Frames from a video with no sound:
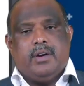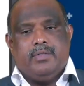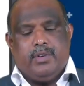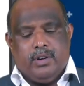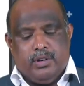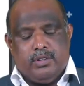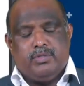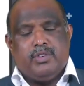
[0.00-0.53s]
If you
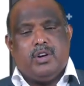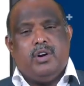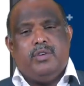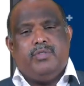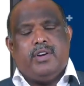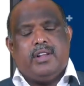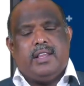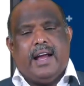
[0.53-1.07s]
are
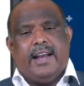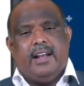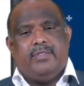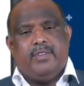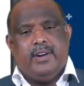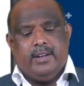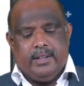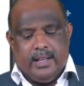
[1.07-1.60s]
going
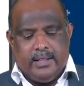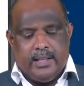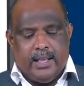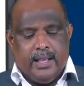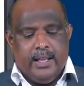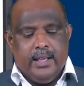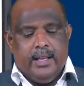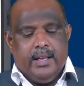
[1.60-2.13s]
for the ideal
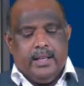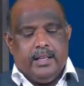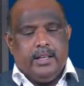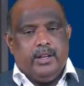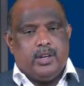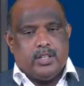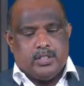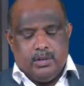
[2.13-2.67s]
fluid, then the
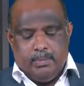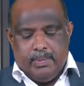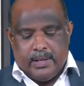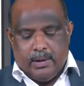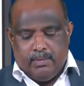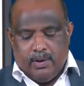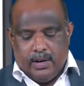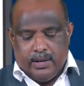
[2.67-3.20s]

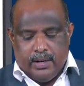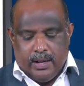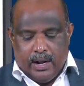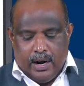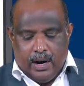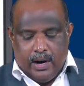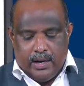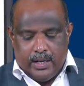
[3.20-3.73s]
equation will become
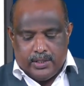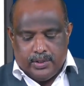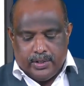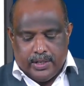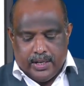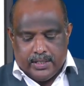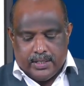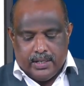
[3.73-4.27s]
what?
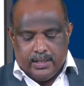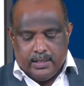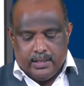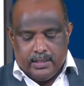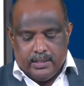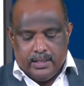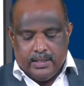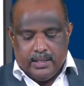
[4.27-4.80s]
Euler's
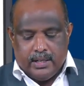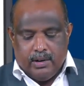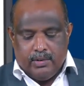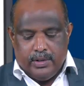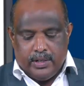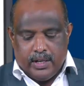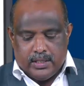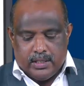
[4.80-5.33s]
equation.
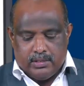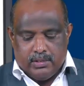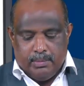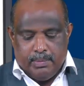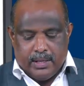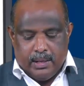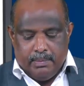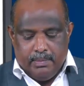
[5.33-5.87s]
Then the ground
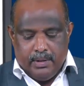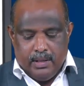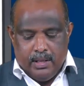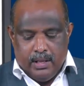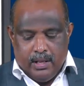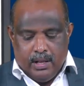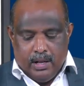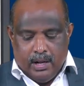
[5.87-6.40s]
equations will
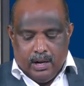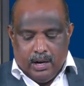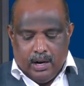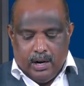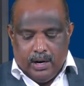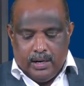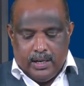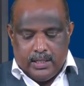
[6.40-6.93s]
become
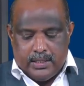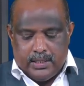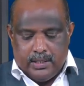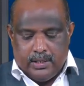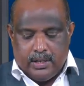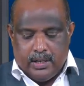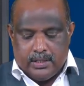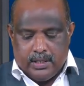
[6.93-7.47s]

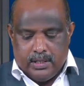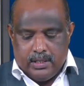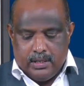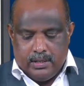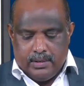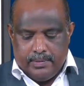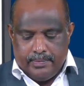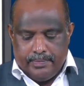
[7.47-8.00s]
Euler's
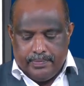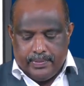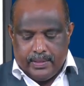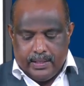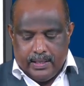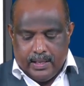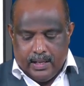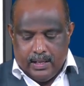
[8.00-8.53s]
equation.
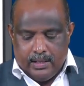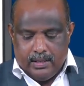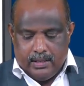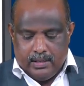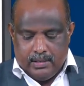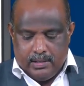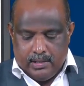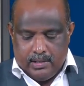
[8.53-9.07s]

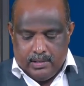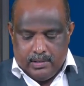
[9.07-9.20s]
Yeah.